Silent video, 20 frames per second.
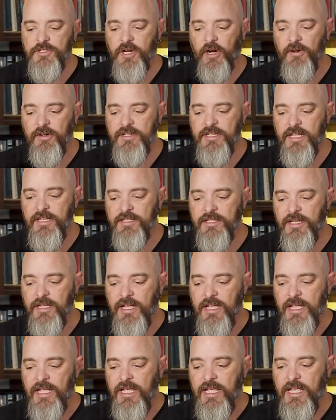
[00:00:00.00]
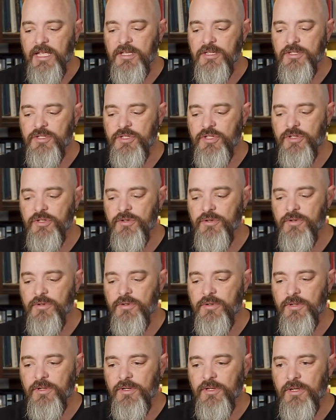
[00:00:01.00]
turned it
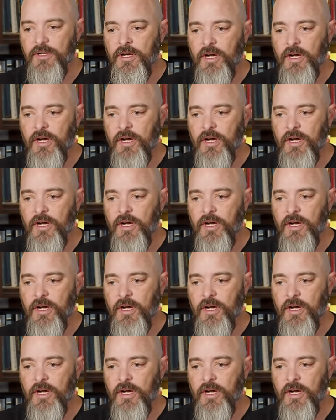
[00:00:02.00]
into